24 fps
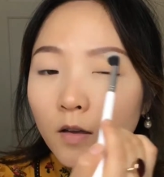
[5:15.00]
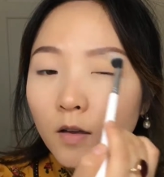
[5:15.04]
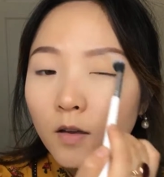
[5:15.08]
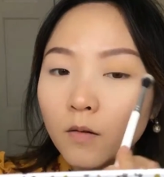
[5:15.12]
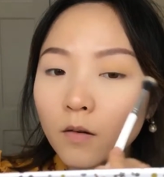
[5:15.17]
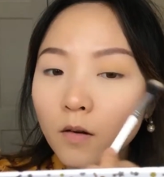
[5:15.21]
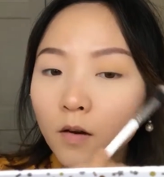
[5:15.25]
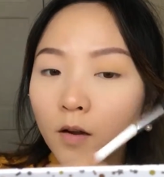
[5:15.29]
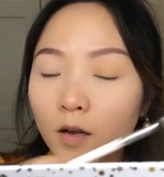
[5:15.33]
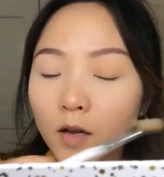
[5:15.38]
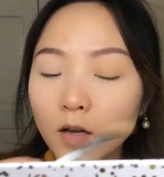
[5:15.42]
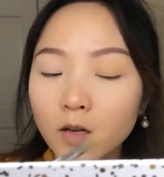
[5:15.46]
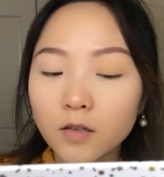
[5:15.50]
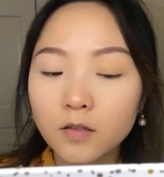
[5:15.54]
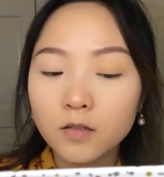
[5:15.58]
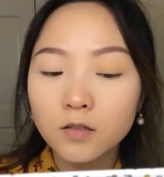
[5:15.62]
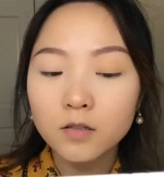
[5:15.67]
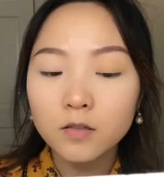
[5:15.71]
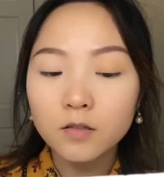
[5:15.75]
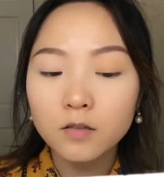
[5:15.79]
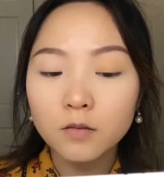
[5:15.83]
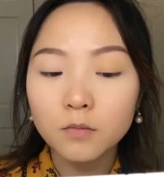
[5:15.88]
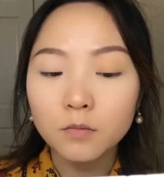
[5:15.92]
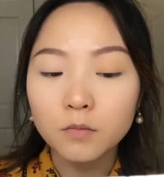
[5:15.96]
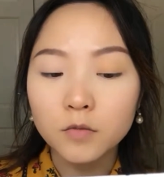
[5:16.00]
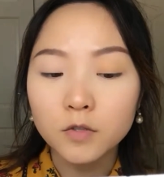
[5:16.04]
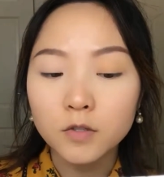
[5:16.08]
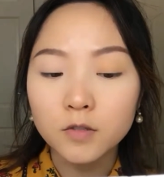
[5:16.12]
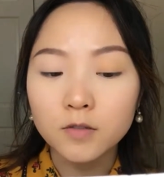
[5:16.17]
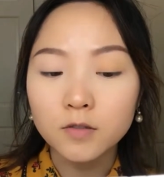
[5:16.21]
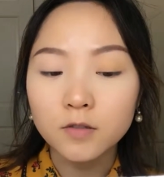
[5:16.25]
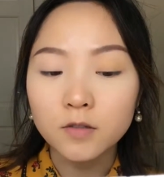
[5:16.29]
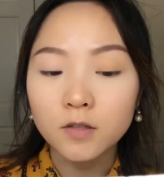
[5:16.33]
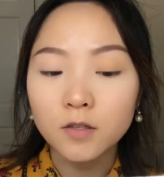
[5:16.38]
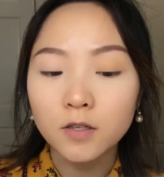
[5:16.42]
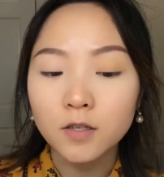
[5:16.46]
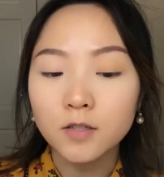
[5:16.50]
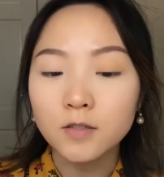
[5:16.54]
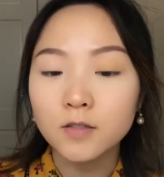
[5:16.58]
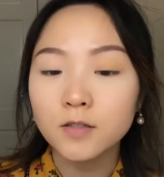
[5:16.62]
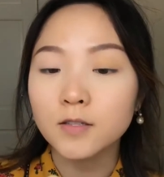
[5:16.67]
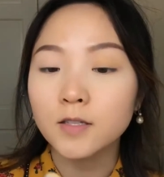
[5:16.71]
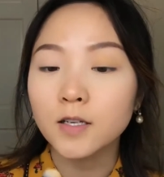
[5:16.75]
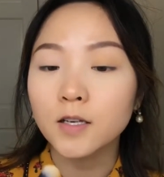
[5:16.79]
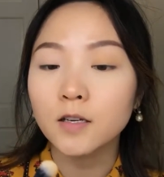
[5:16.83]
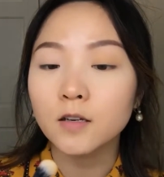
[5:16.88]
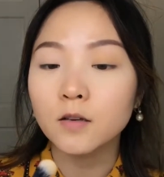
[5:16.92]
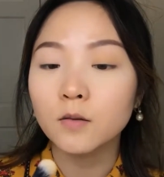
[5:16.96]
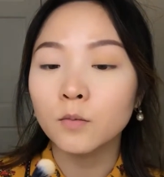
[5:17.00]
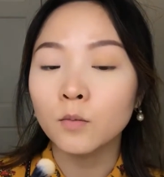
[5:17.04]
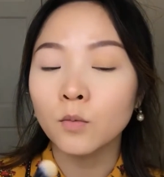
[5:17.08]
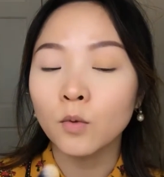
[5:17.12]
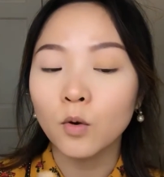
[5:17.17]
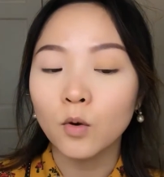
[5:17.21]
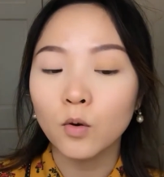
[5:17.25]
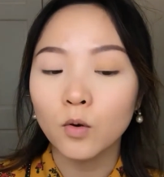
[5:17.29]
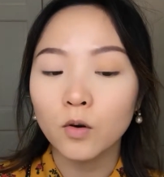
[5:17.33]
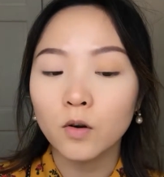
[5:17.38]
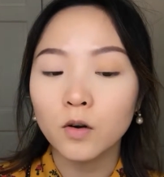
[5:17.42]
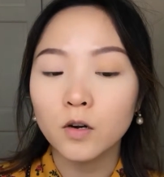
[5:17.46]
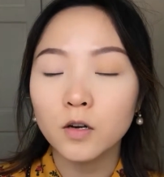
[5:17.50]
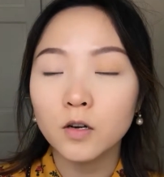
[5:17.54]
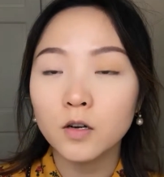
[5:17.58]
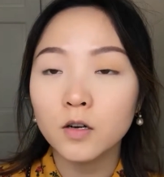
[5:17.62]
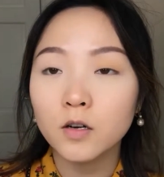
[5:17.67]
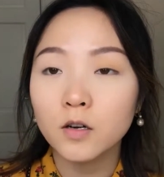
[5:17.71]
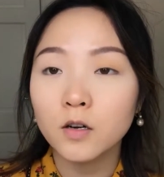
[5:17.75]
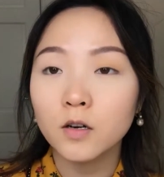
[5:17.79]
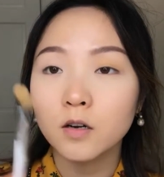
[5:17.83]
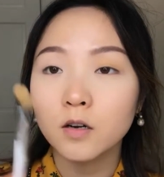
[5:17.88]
Right, I'm just gonna dig more.